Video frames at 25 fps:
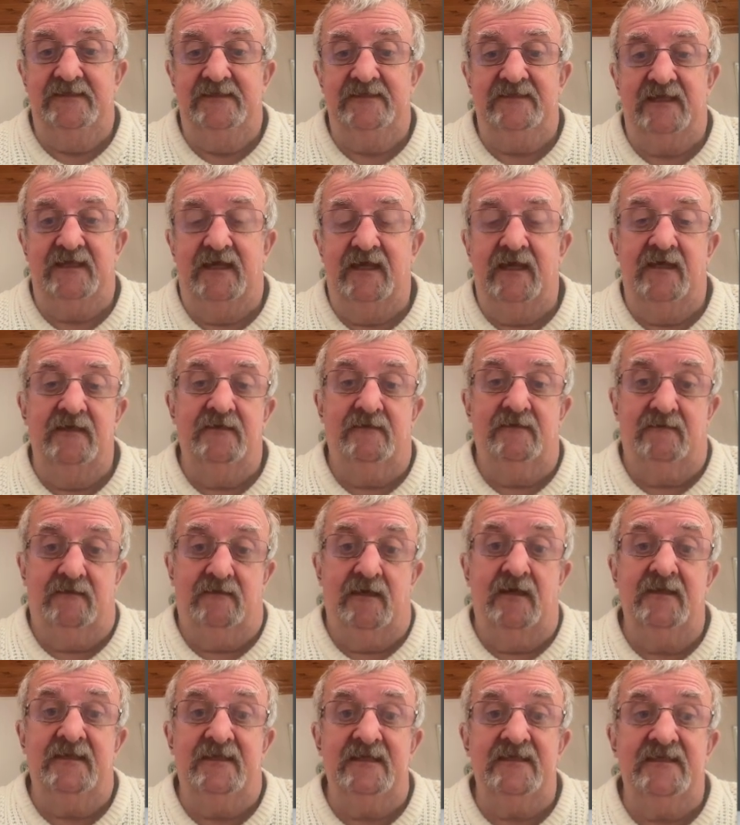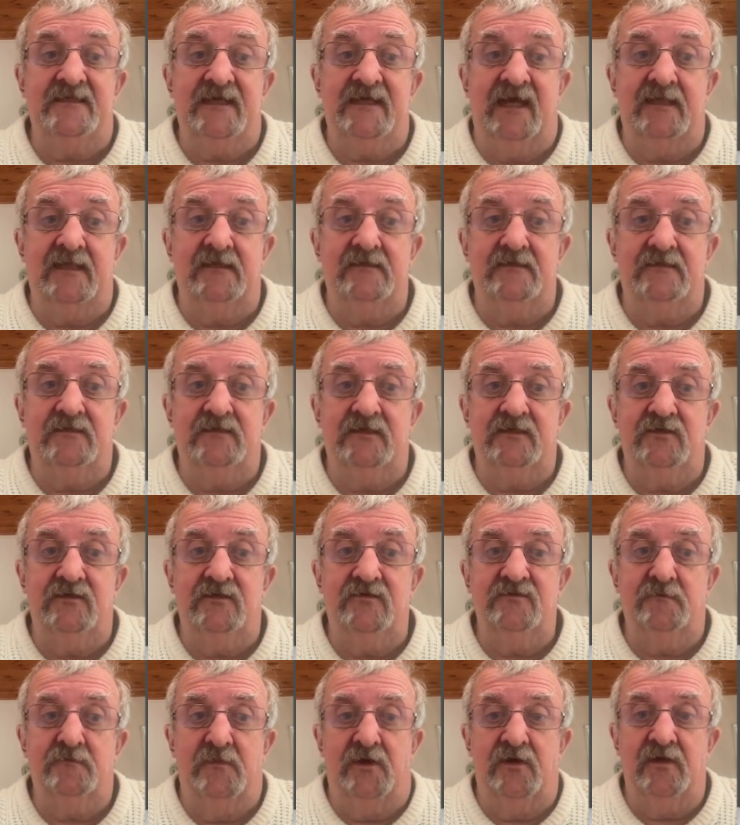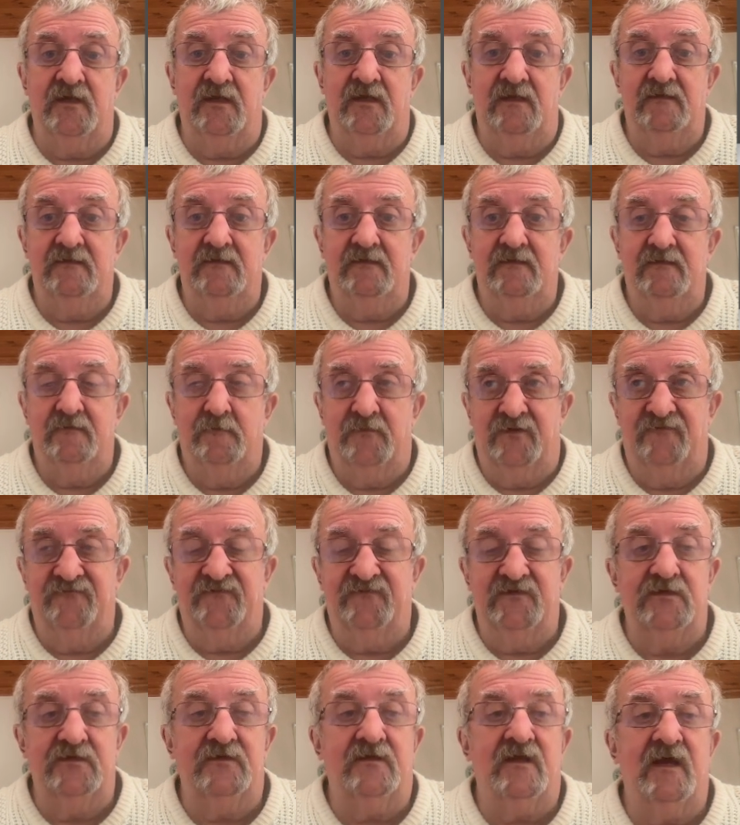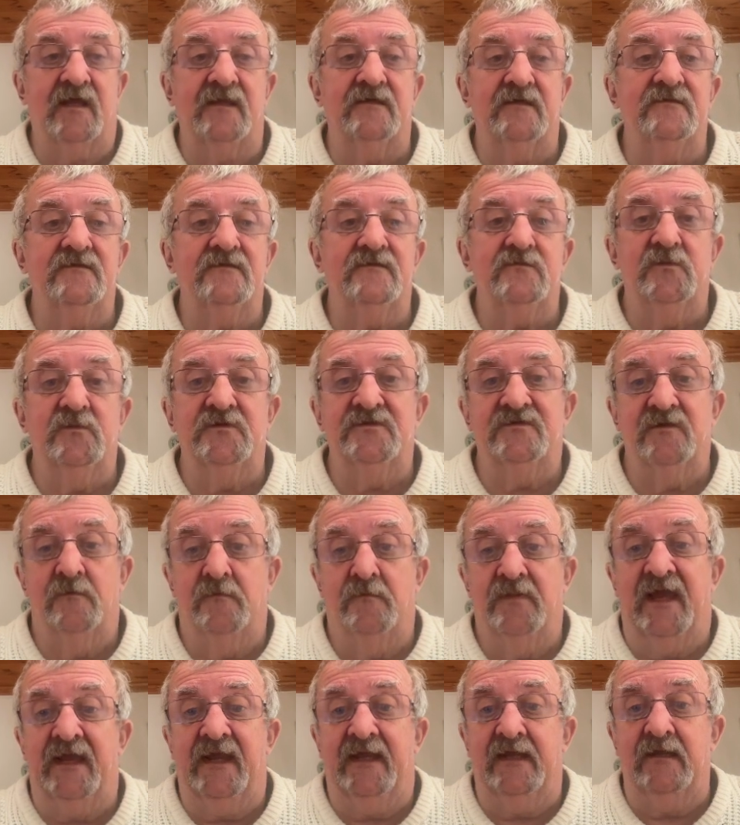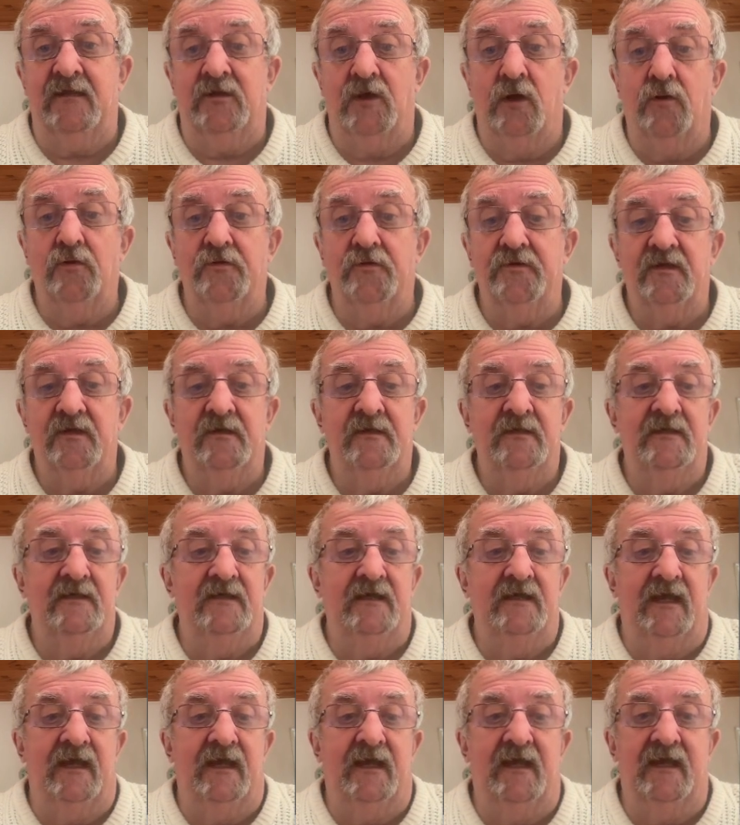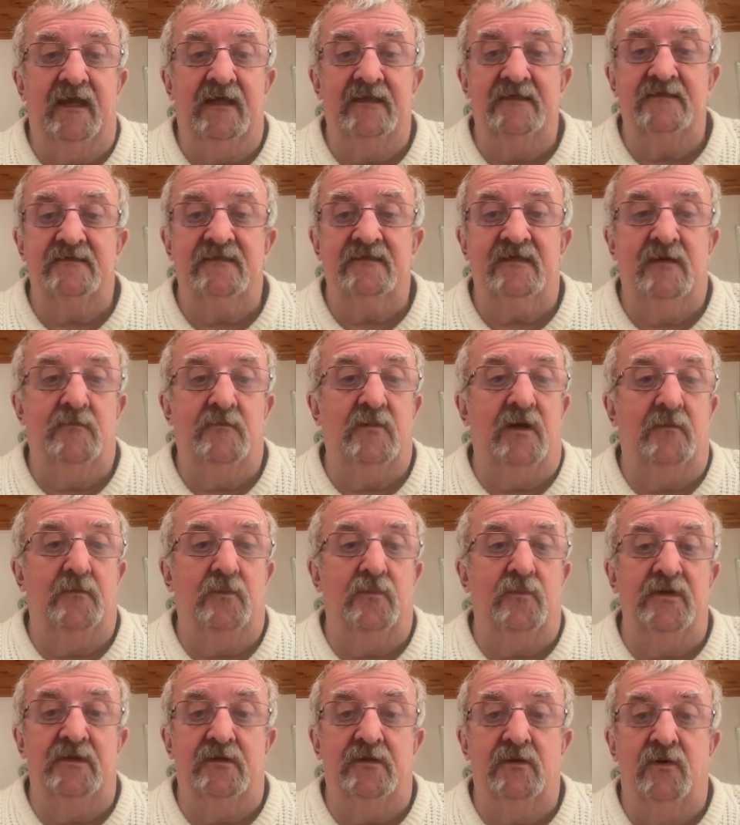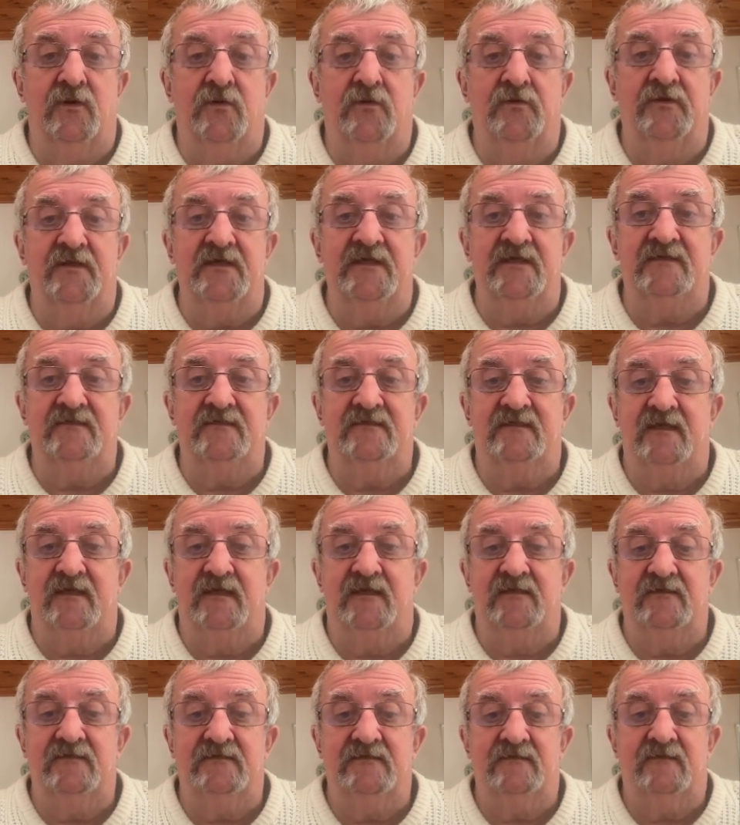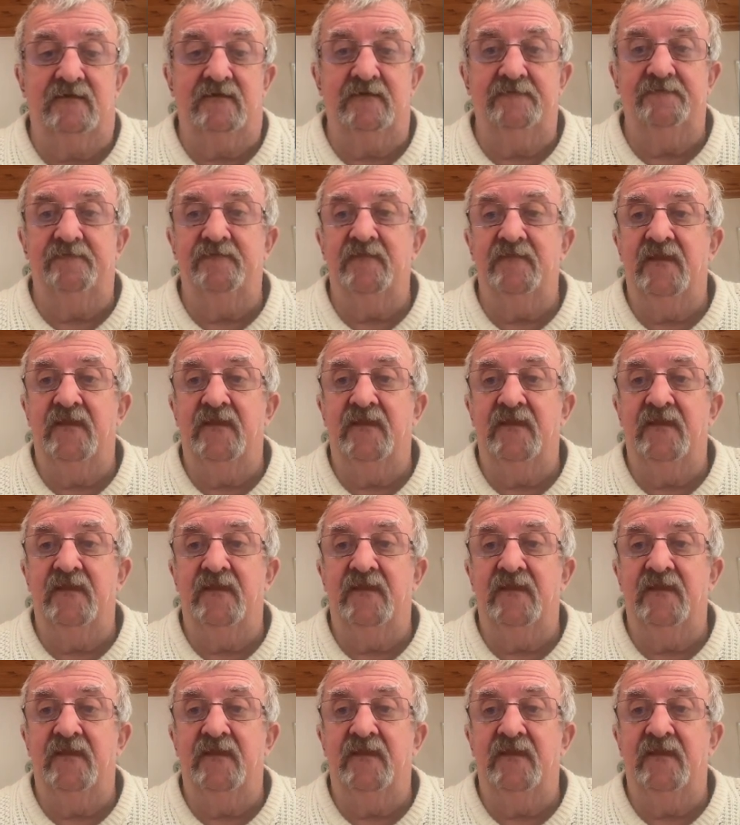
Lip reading: So I did tell it to use my preferred colors, which are black and gold, and it's come up with all these things, right?